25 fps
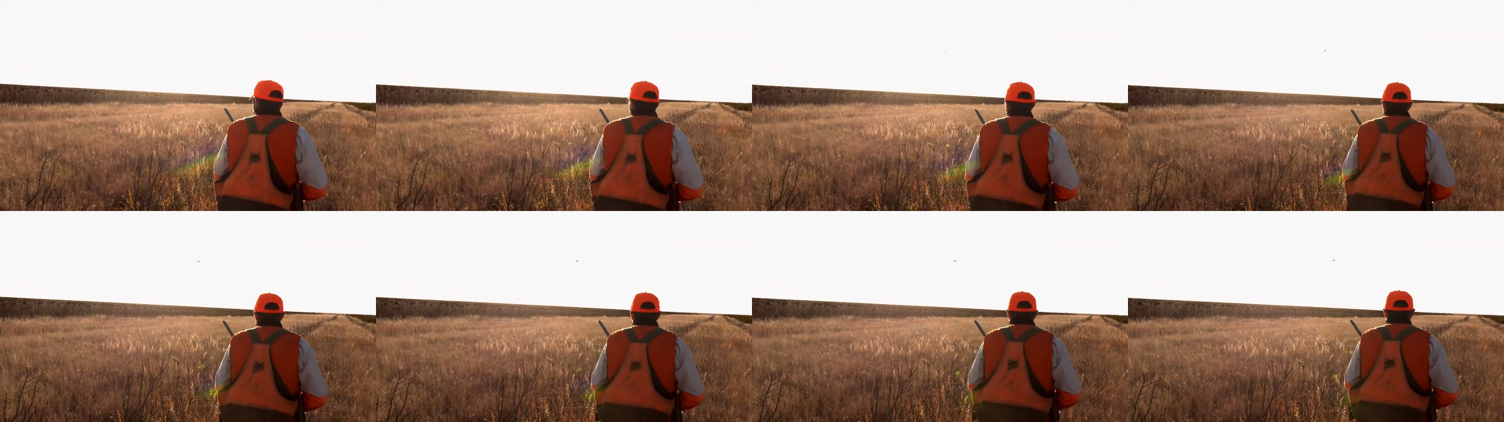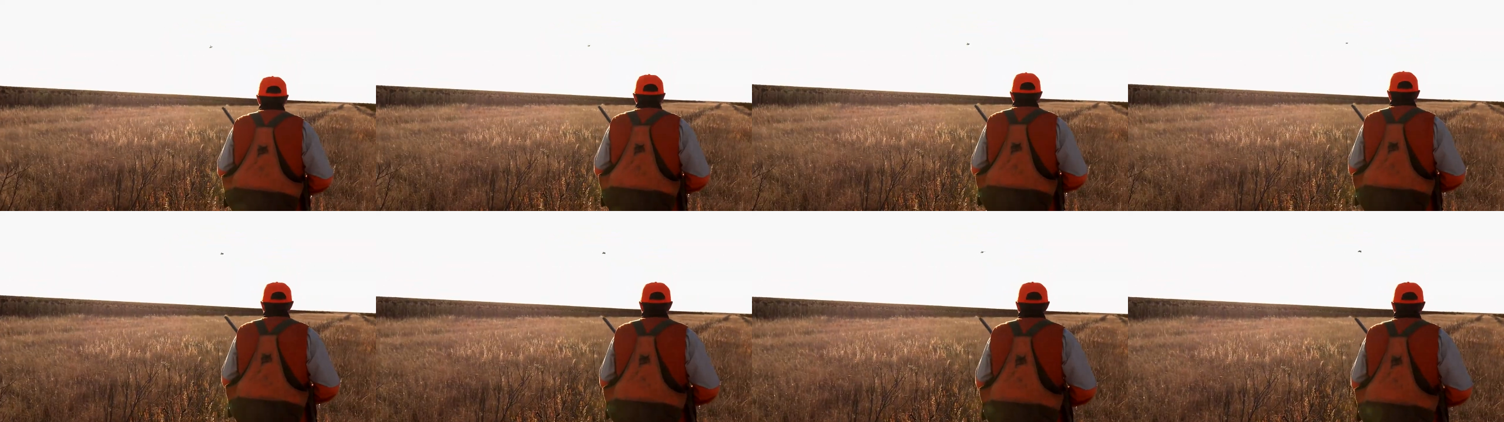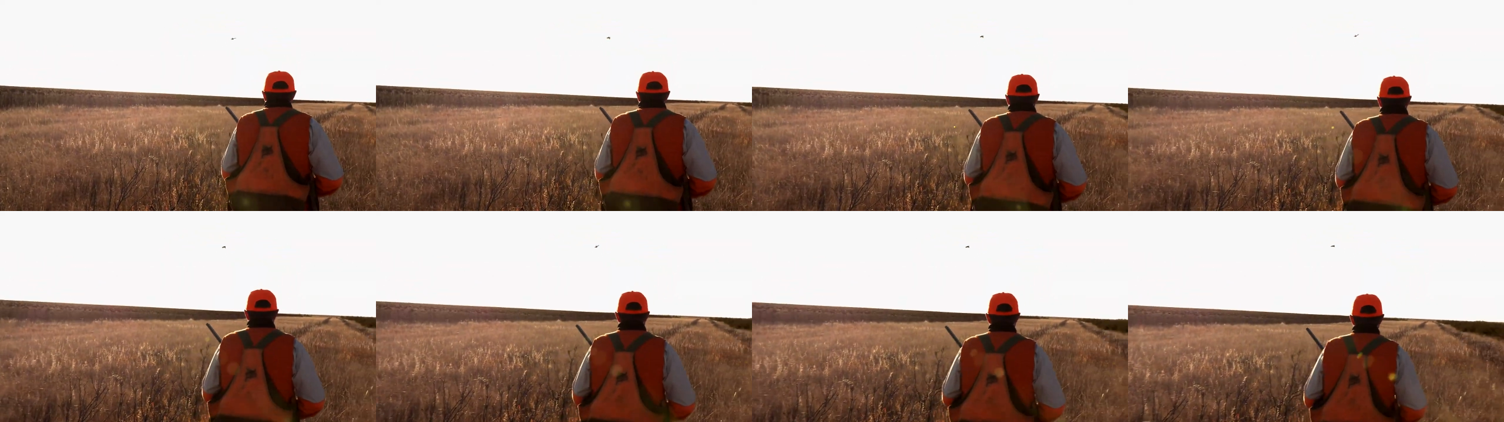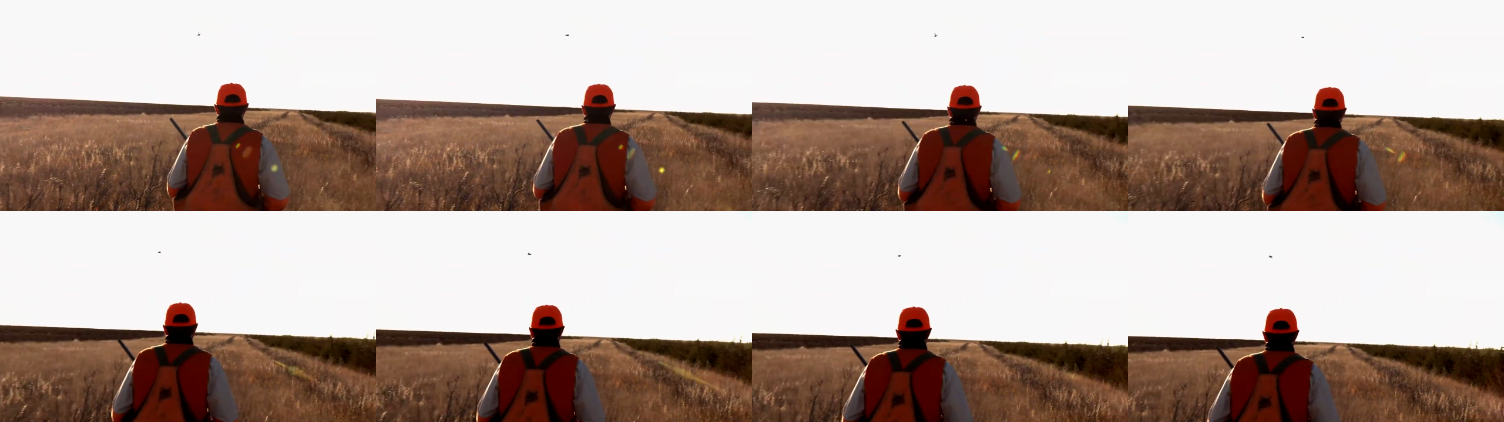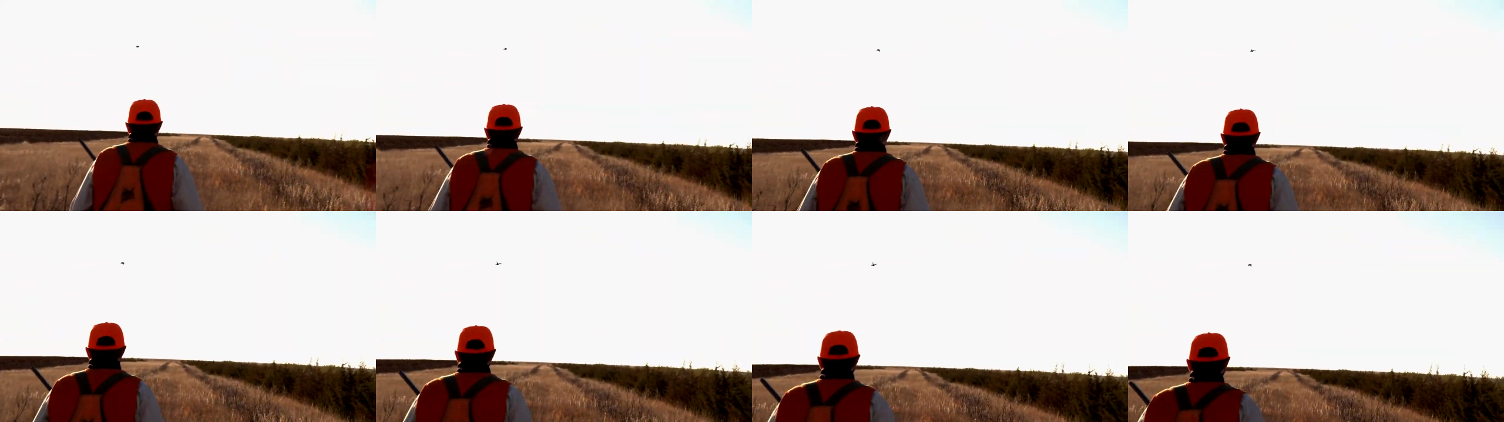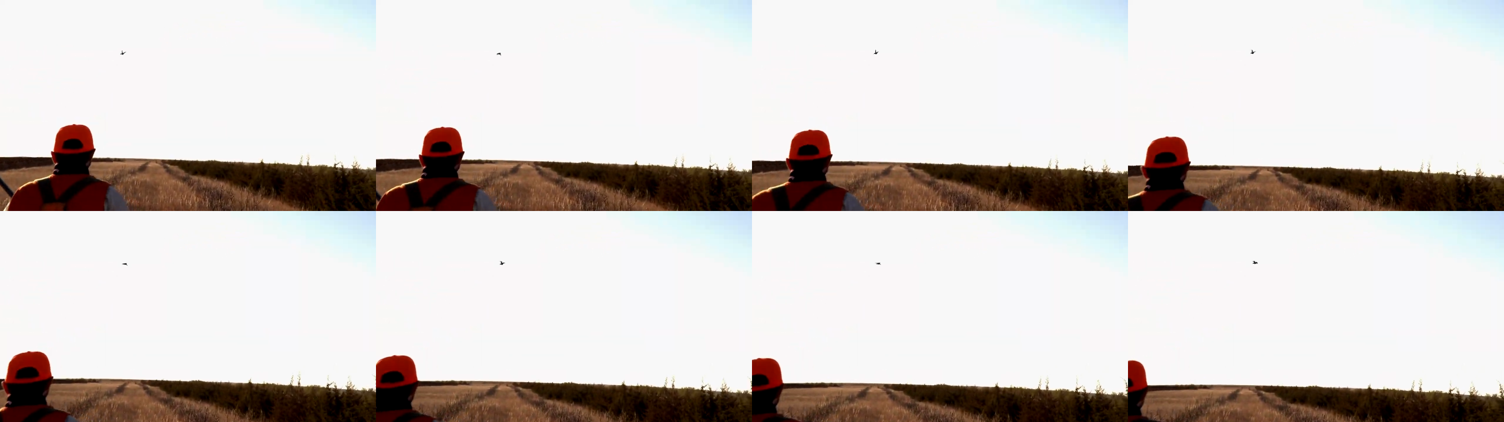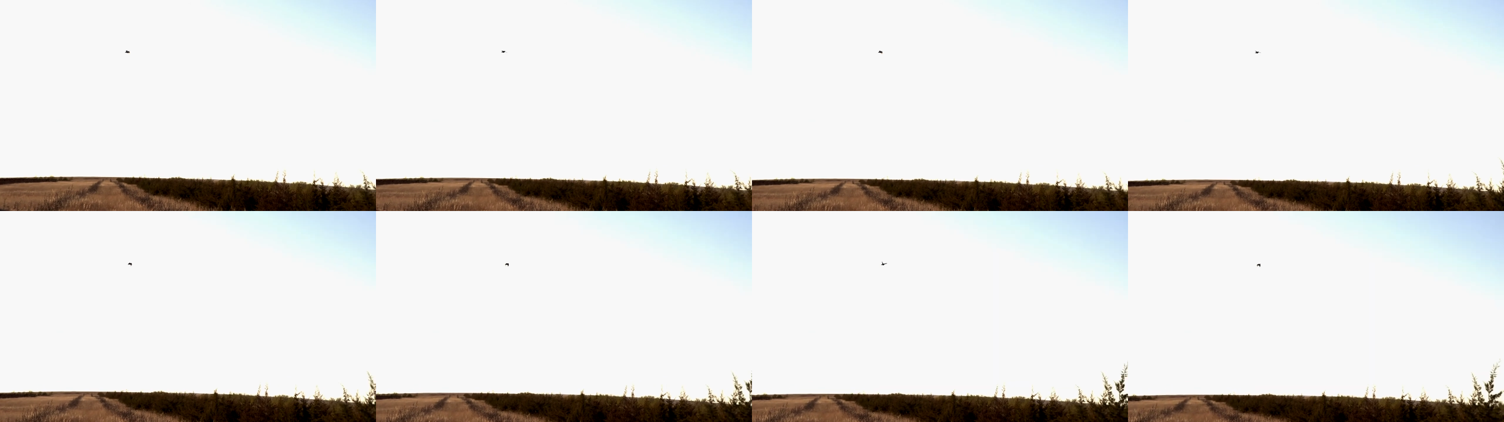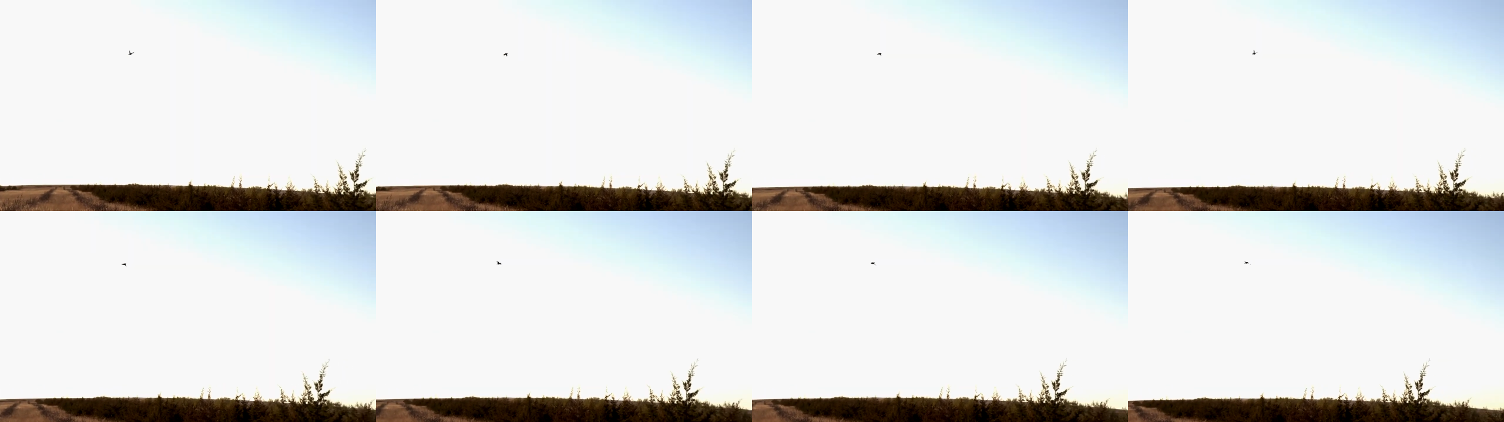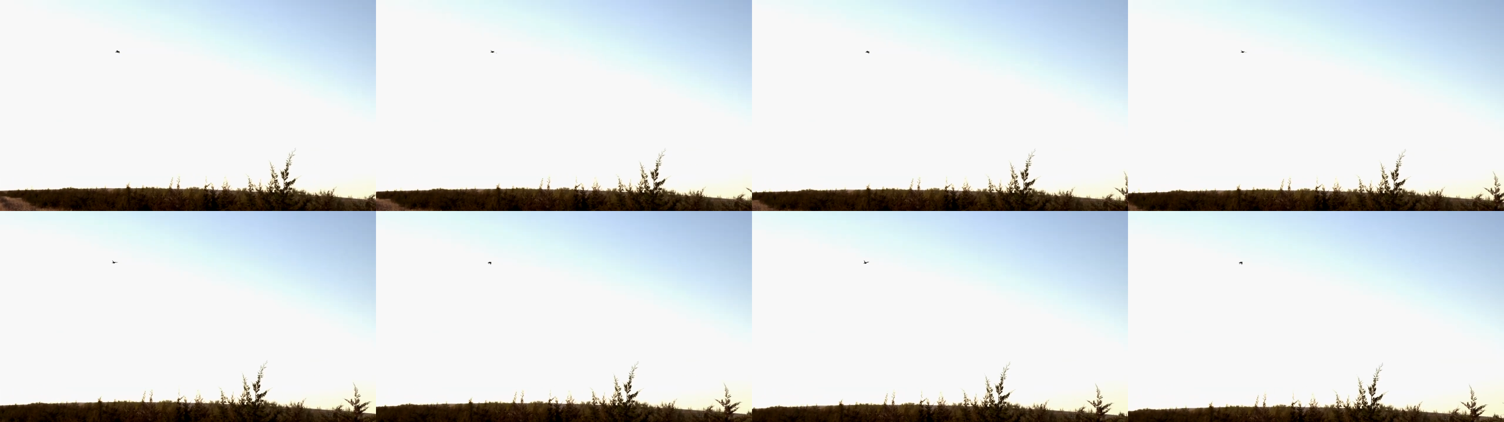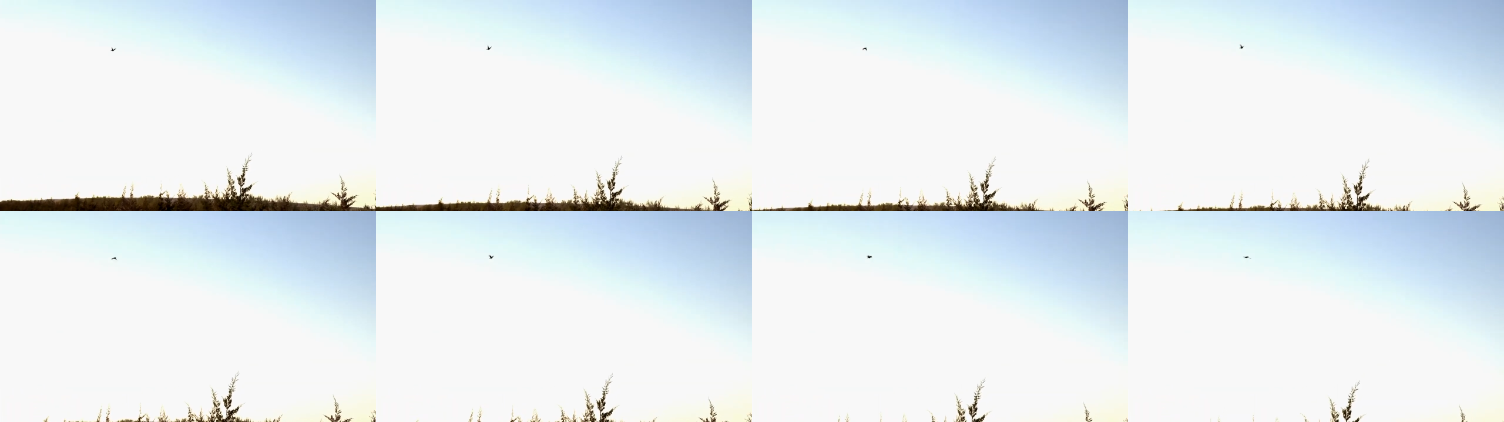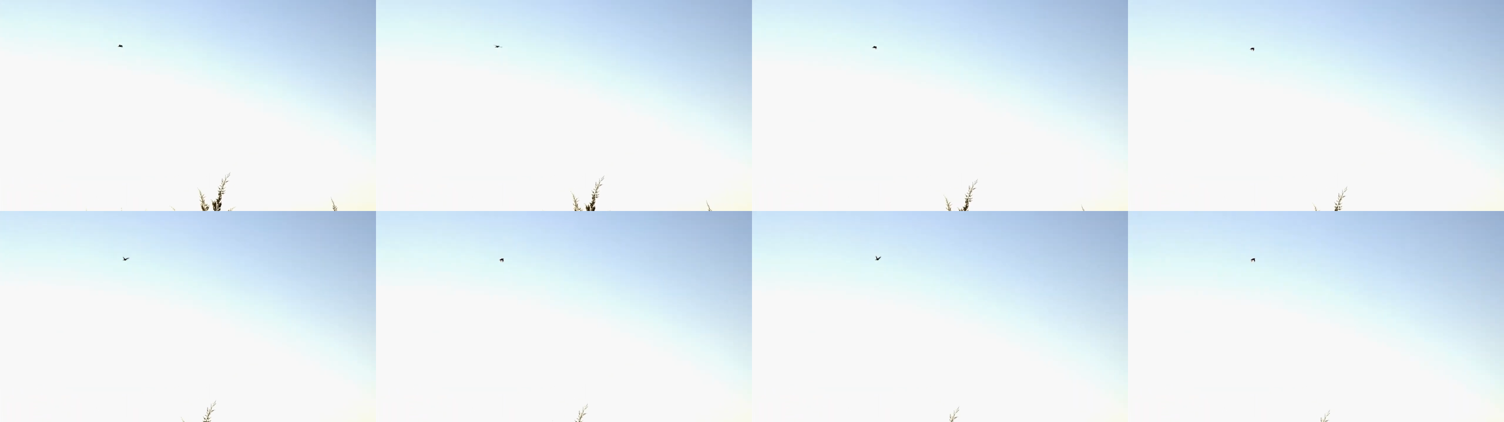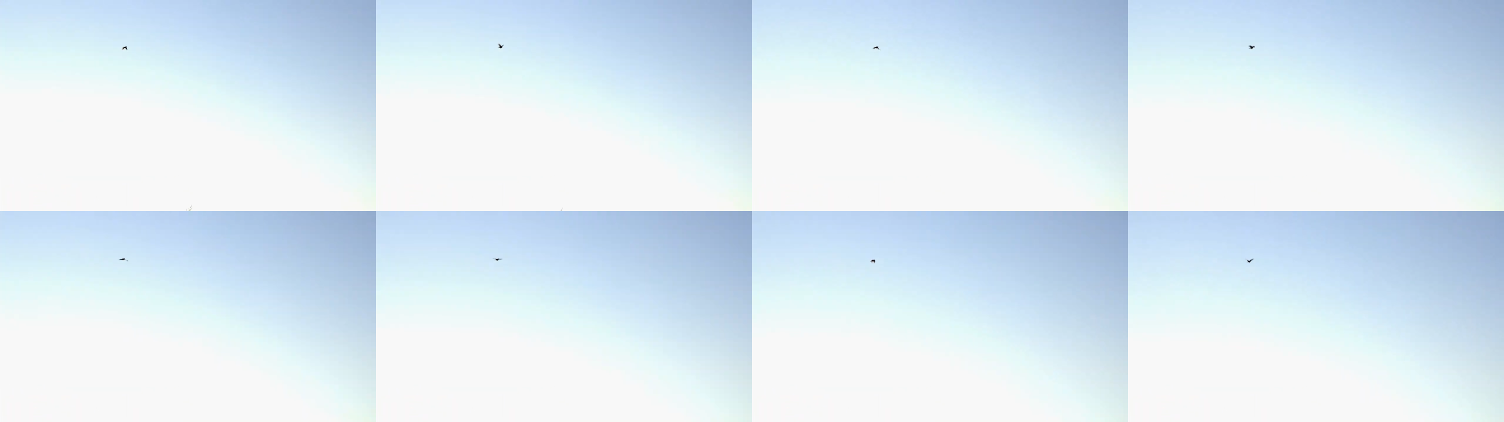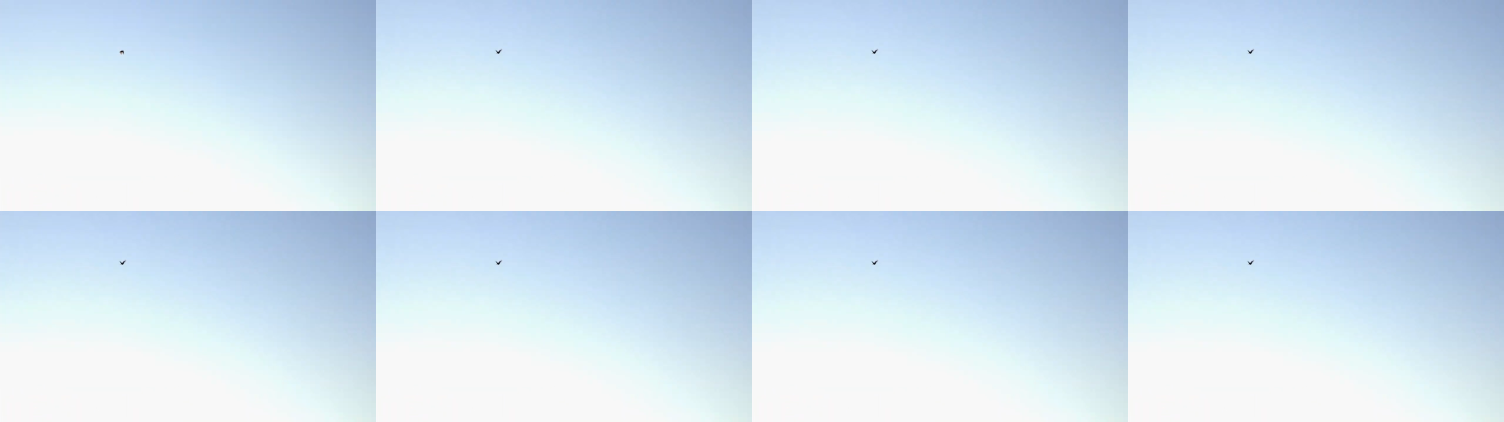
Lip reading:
(no speaker visible)